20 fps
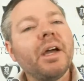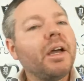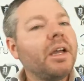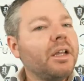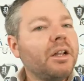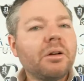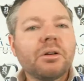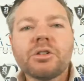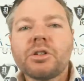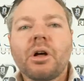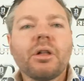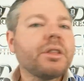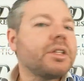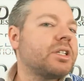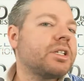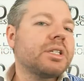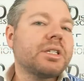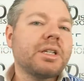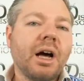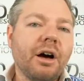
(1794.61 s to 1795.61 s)
You know, there's all this
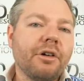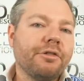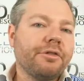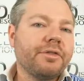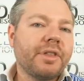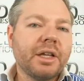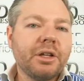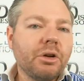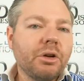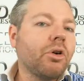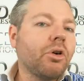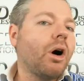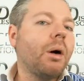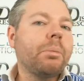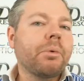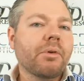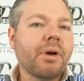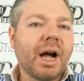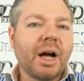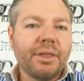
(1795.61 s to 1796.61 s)
stuff that you grow up
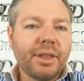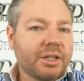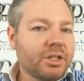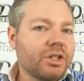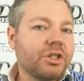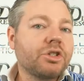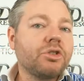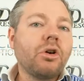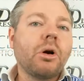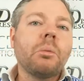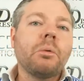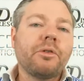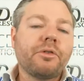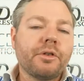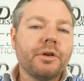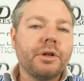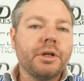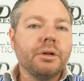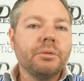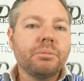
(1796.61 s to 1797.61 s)
around that's just normal for
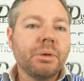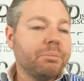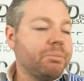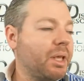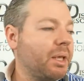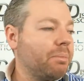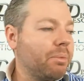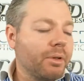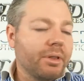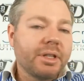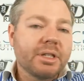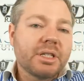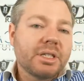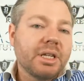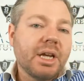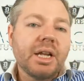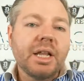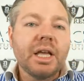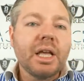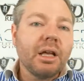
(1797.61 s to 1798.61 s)
you. But people in the
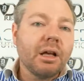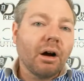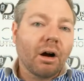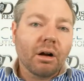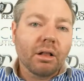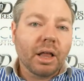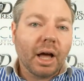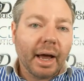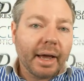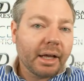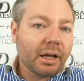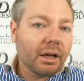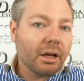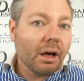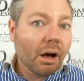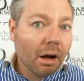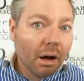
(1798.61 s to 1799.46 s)
city are like,